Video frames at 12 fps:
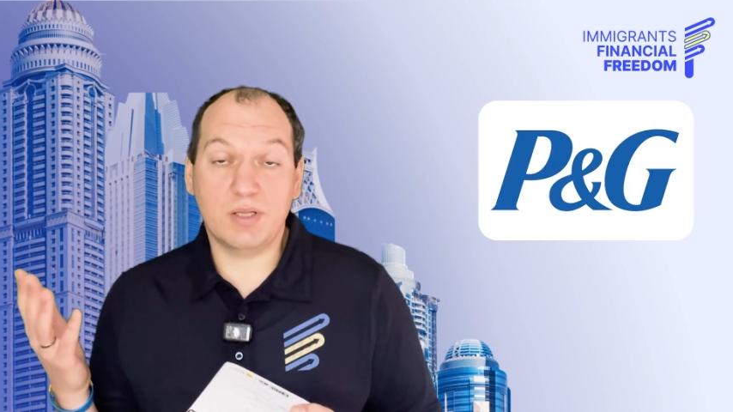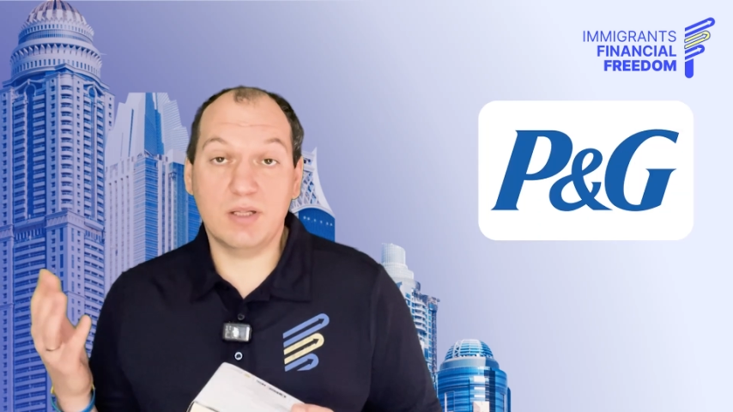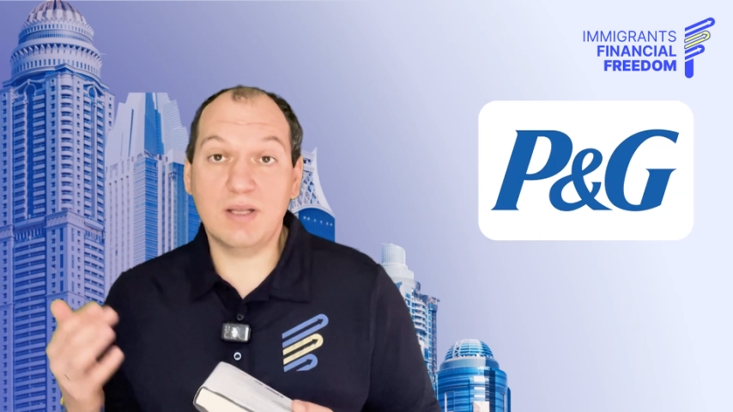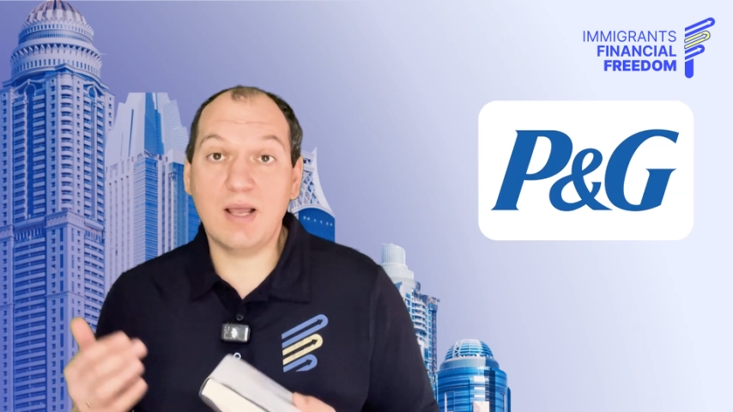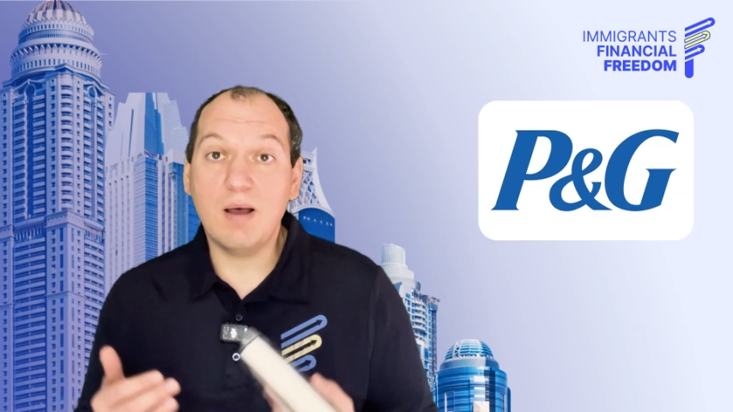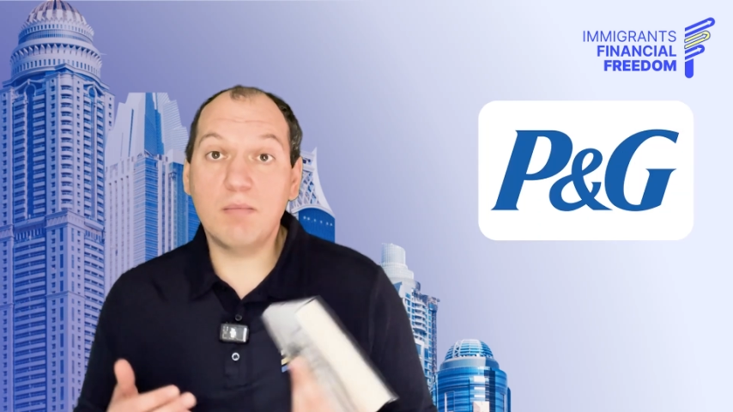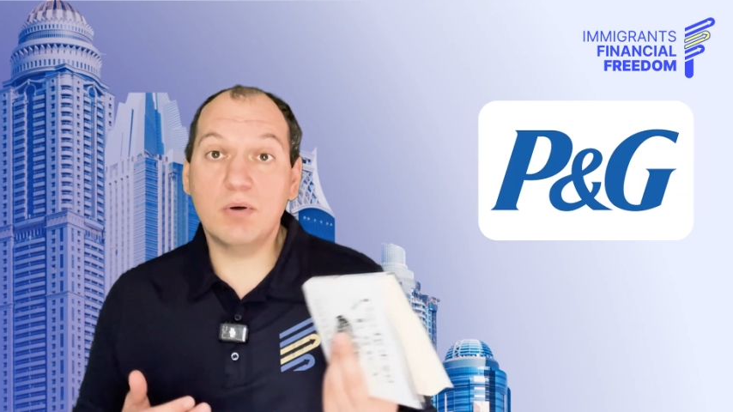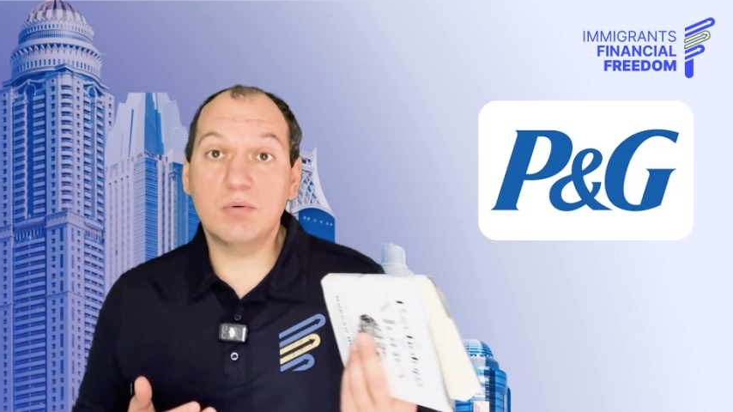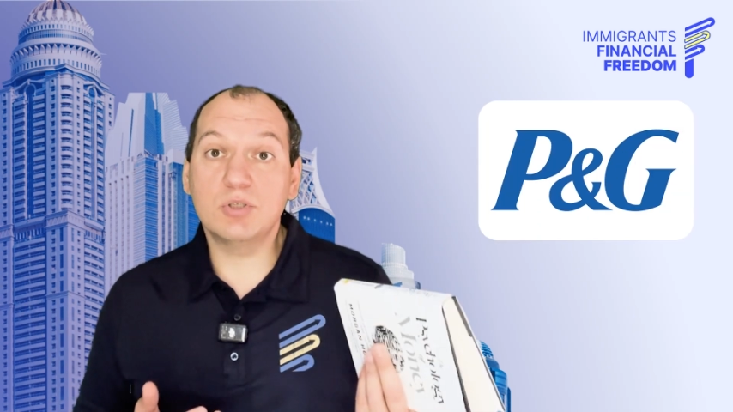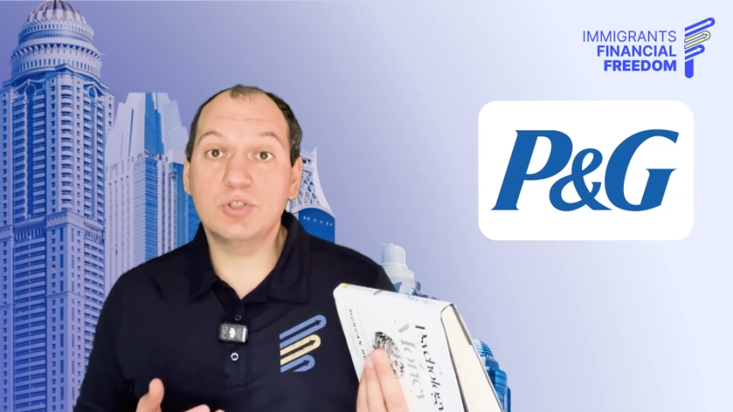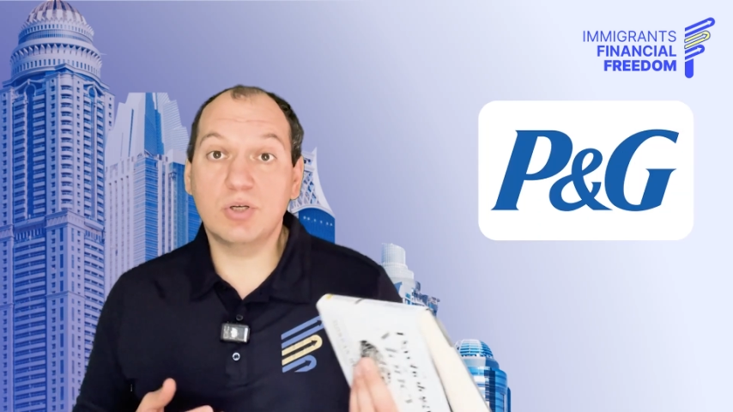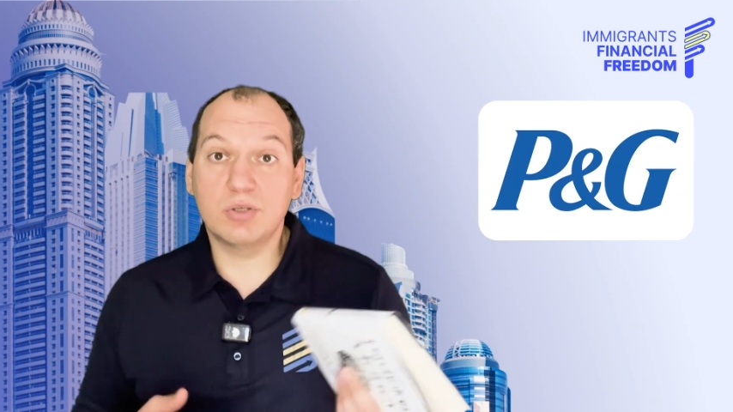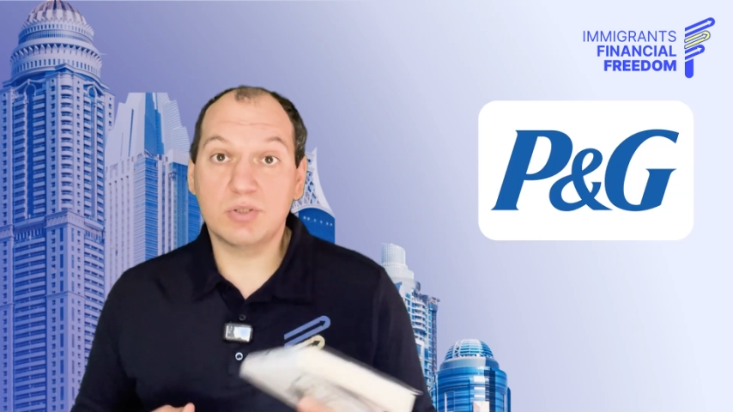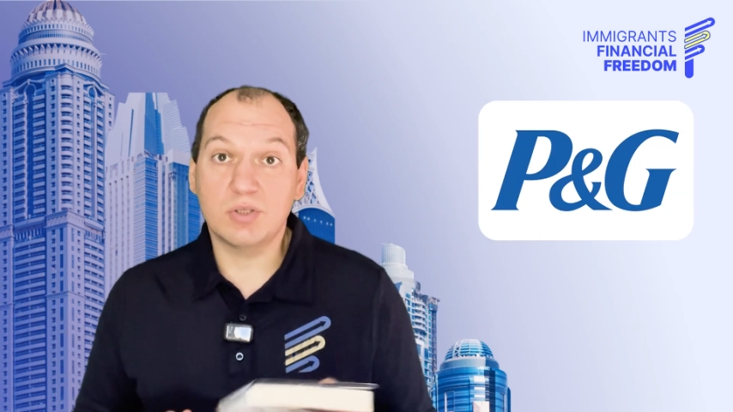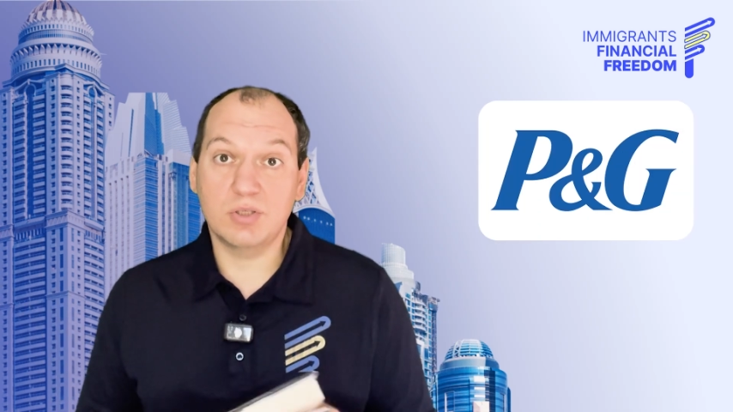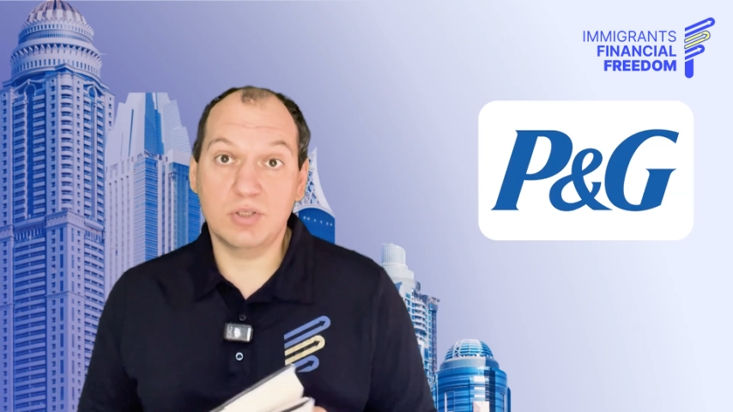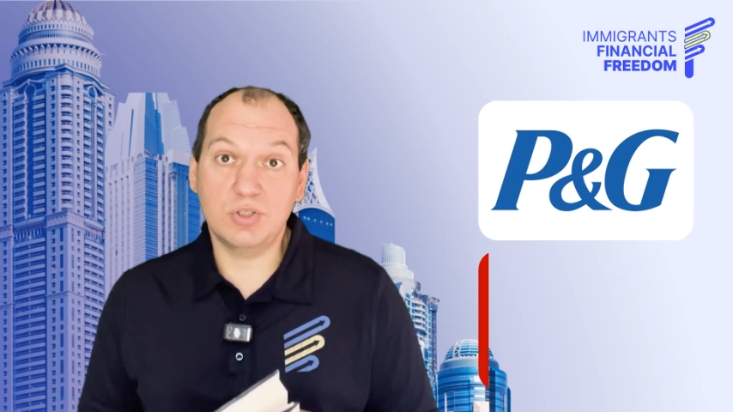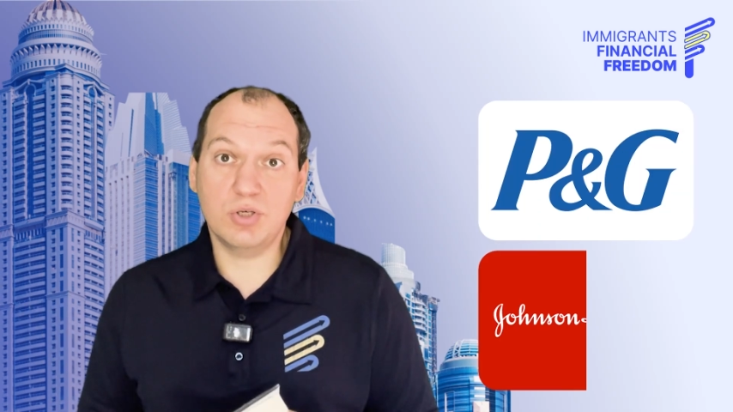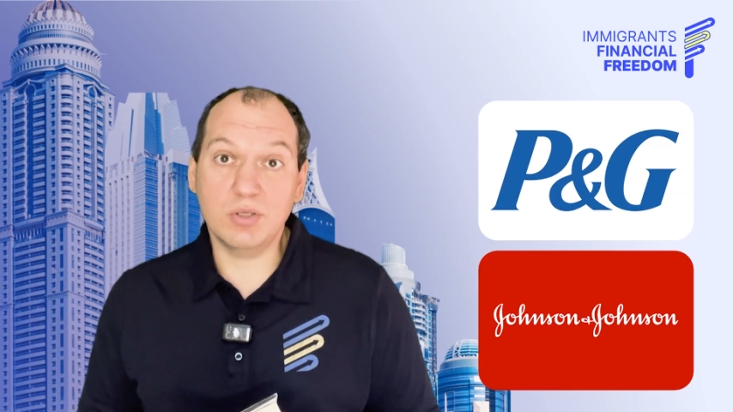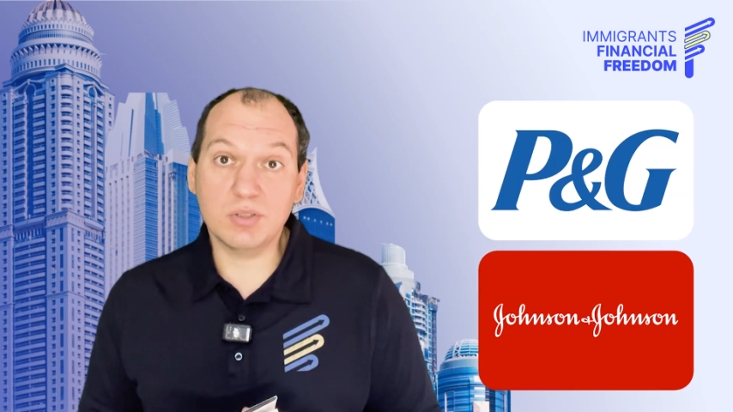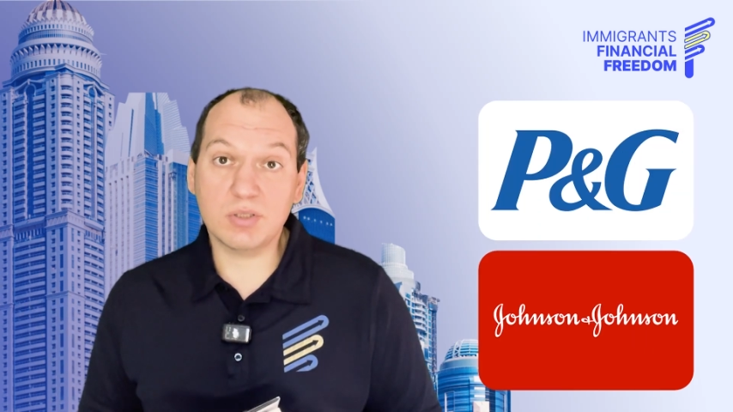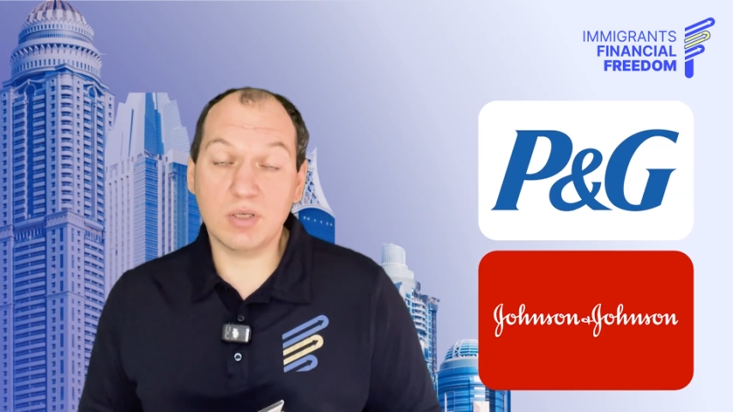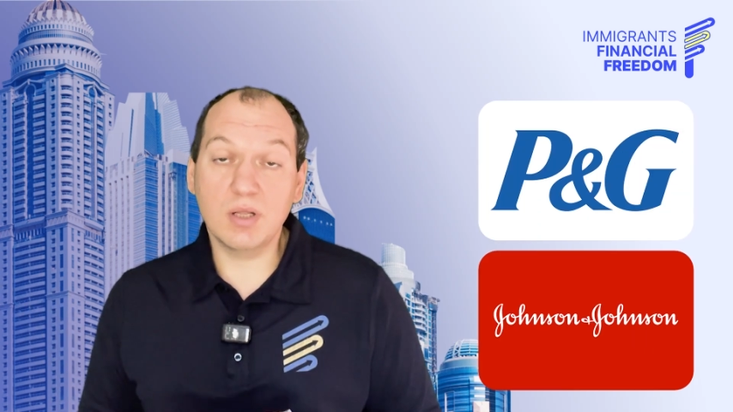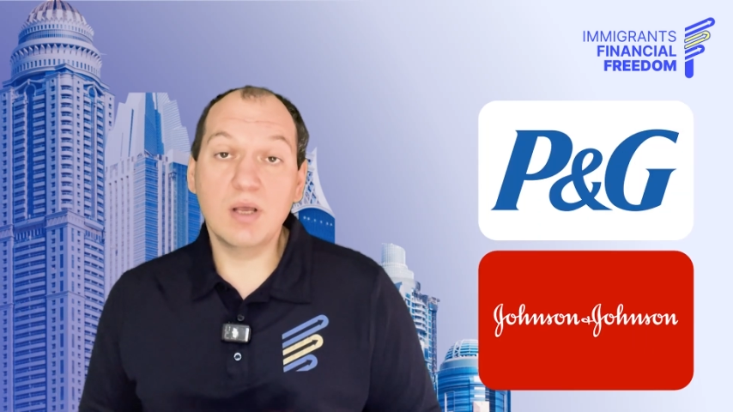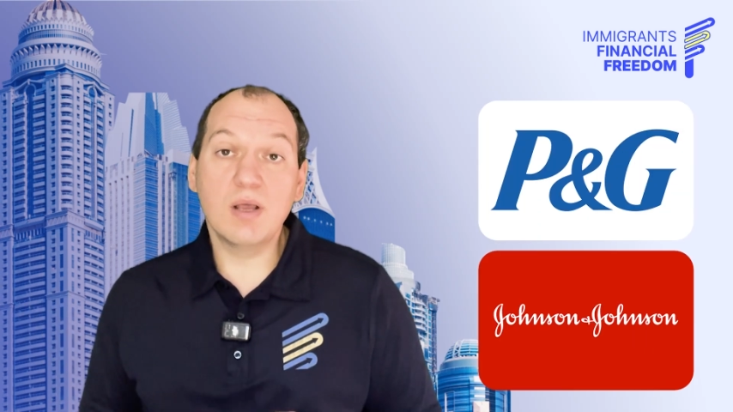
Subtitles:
& Gamble and Johnson & Johnson.